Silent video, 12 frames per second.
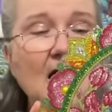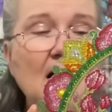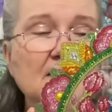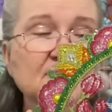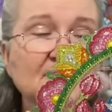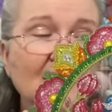
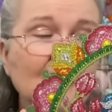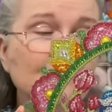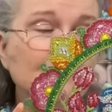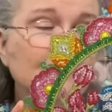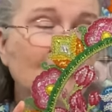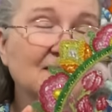I think I
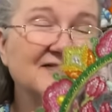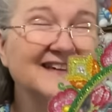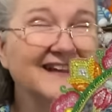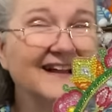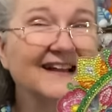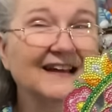
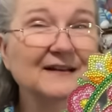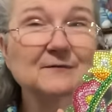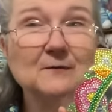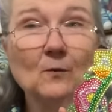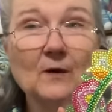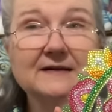got it
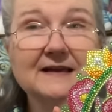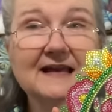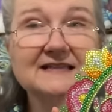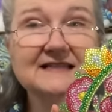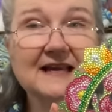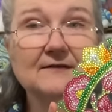from One
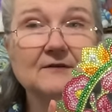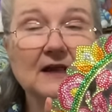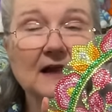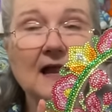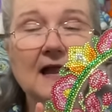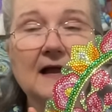Day
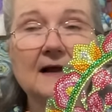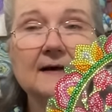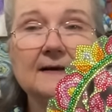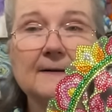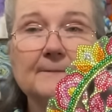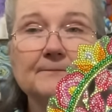Saving,
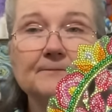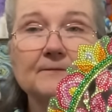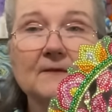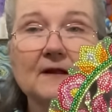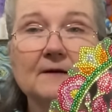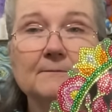
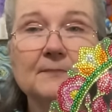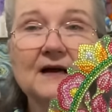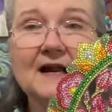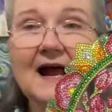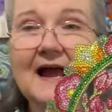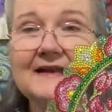but
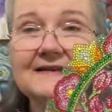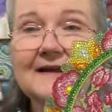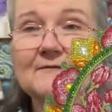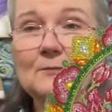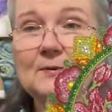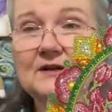I had
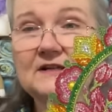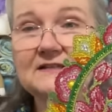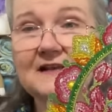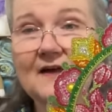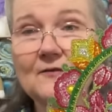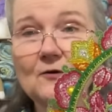never put it
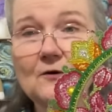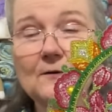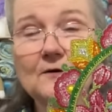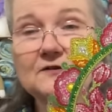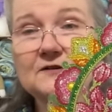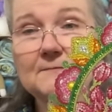together
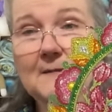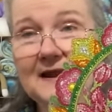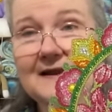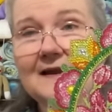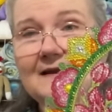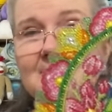to
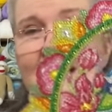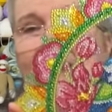make it.